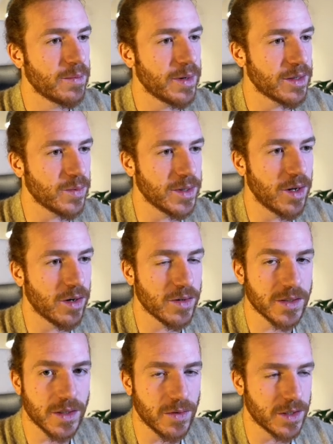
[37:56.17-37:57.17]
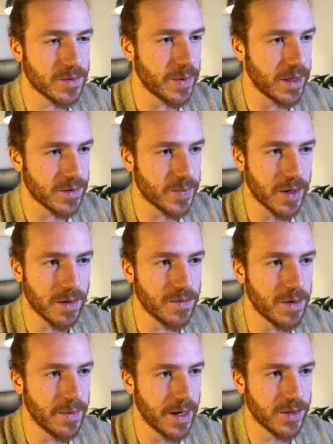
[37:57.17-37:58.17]
but we don't consider it as part of
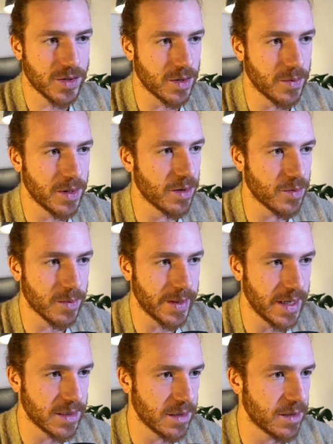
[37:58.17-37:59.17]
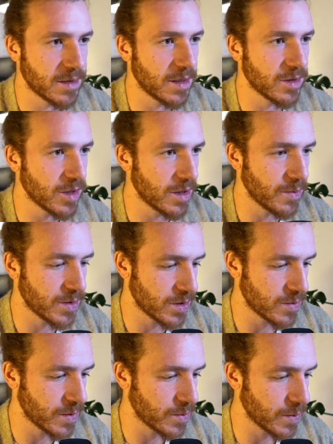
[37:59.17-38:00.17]
the match, so we don't replace it essentially, which
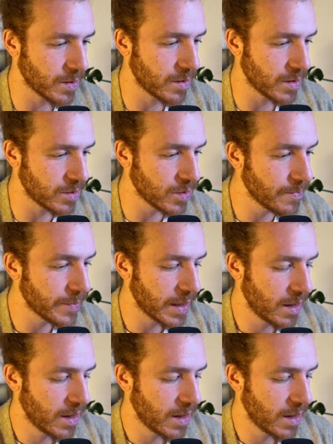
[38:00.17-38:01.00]
is what we're going to do.